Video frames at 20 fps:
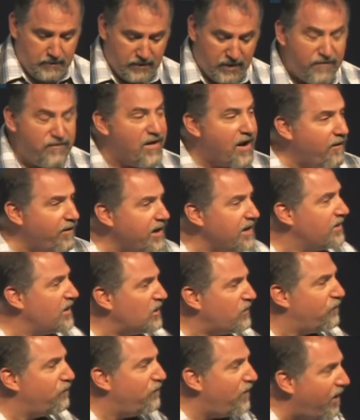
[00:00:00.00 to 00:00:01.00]
The very,
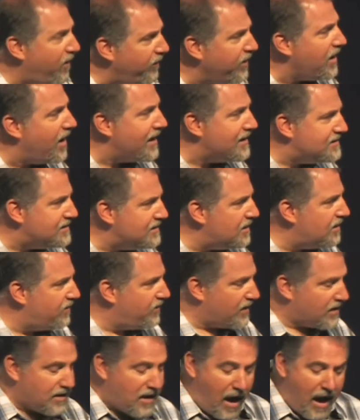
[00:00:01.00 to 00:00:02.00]
this very idea
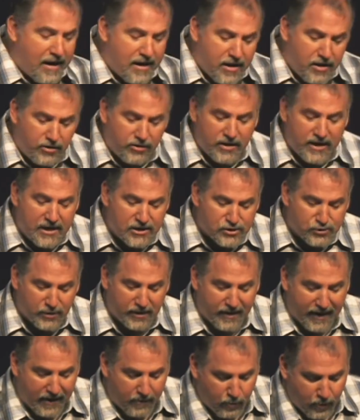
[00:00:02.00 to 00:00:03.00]
that God entered
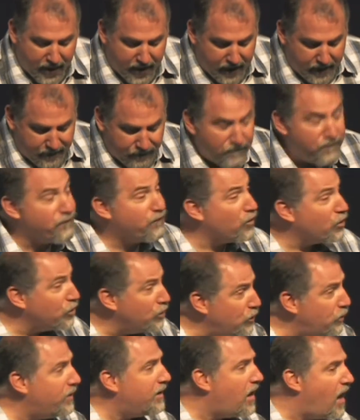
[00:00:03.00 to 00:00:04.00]
history that way for
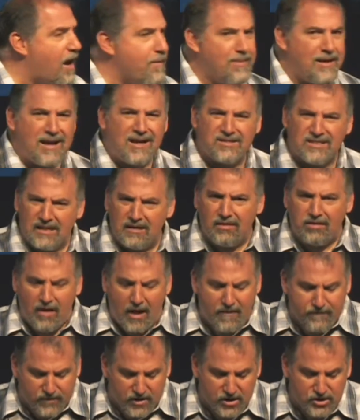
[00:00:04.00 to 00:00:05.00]
you and I because He
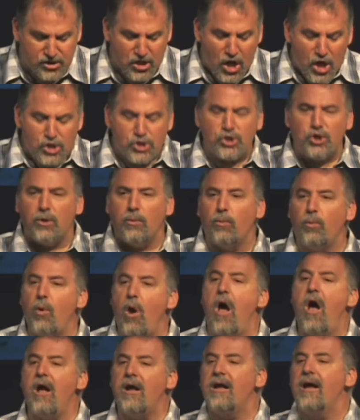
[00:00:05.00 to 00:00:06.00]
loved us should
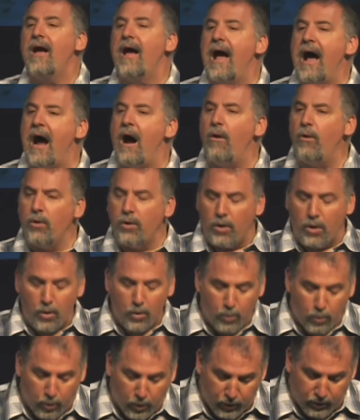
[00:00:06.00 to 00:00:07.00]
rock our
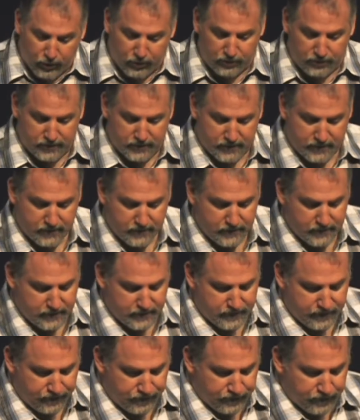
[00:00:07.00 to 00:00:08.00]
world.
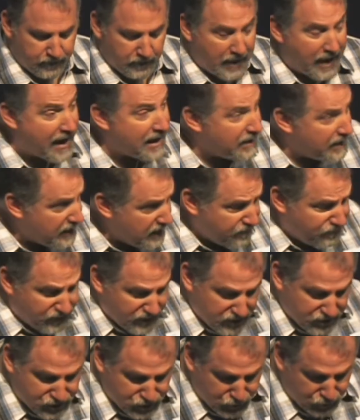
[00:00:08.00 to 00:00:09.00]
And if
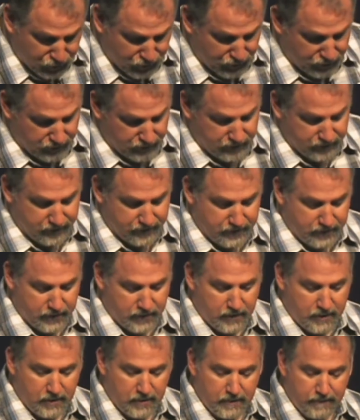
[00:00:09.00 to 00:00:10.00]
it is true,
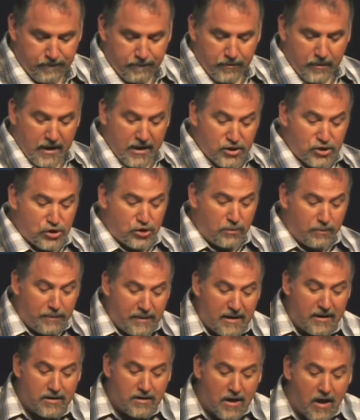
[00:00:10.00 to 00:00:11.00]
it should
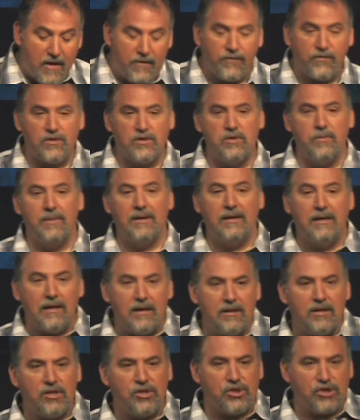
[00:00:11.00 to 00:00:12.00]
be enough to
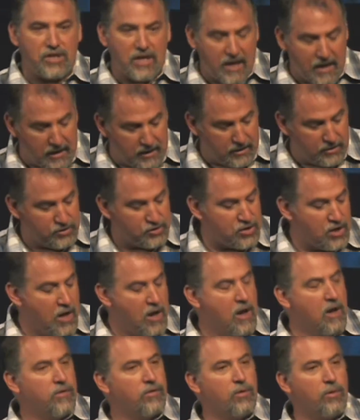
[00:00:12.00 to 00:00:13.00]
begin to change
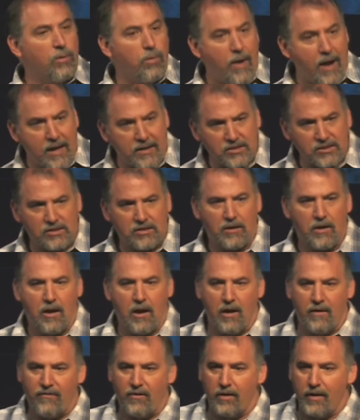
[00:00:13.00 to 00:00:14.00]
the rest
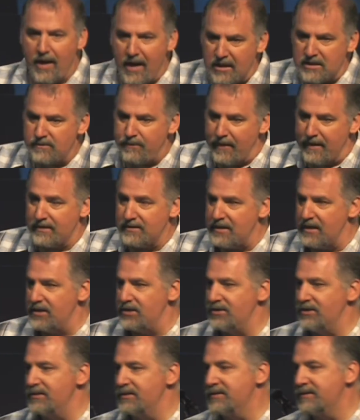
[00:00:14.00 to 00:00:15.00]
of our
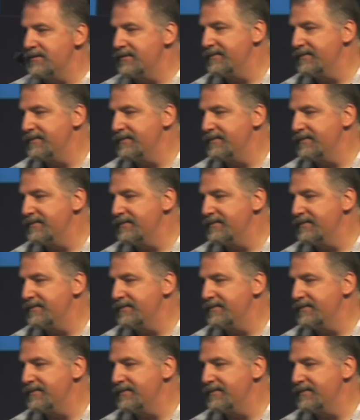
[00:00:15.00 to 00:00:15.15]
expectations.